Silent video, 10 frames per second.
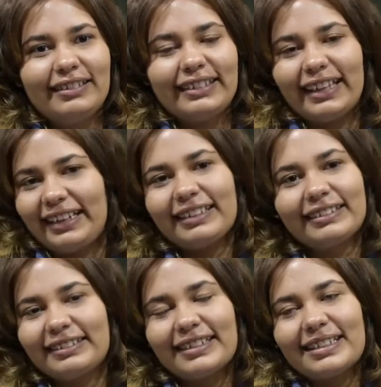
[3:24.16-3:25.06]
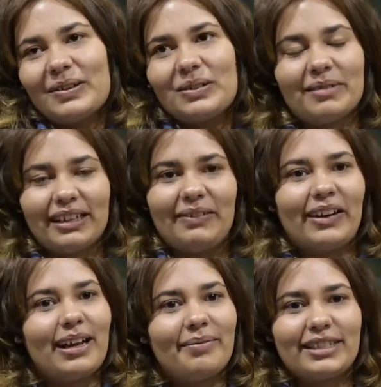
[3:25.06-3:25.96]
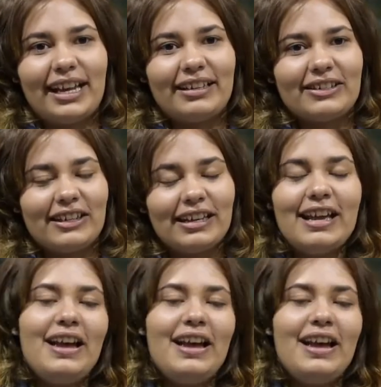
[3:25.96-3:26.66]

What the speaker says: Like, that's ultimately what it comes down to.